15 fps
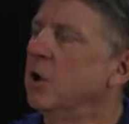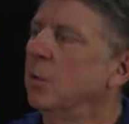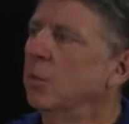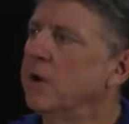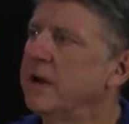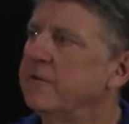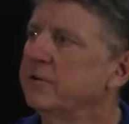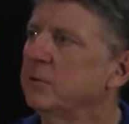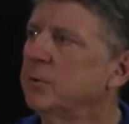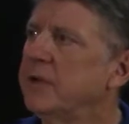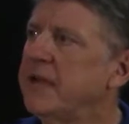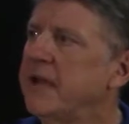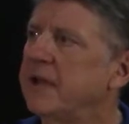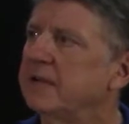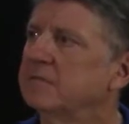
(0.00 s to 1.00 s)
whenever
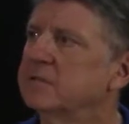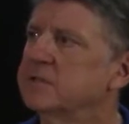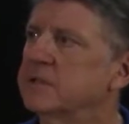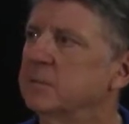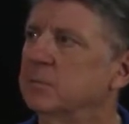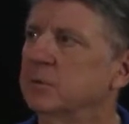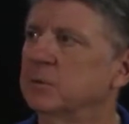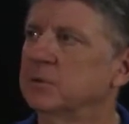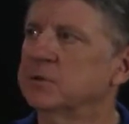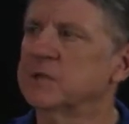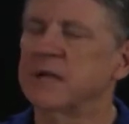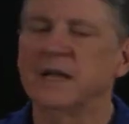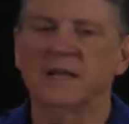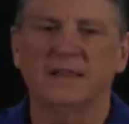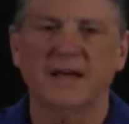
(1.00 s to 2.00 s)
we have symbols,
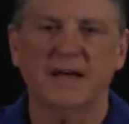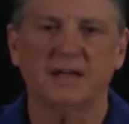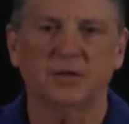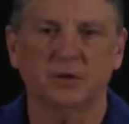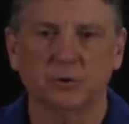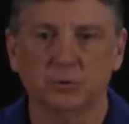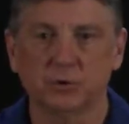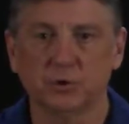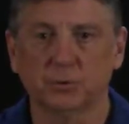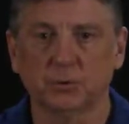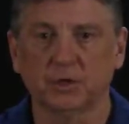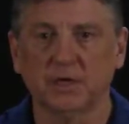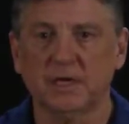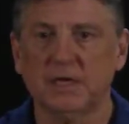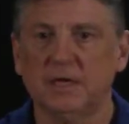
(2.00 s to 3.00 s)
that
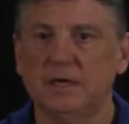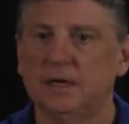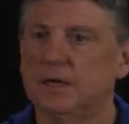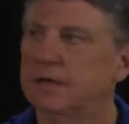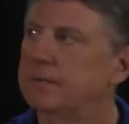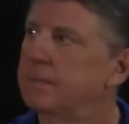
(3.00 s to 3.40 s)
usually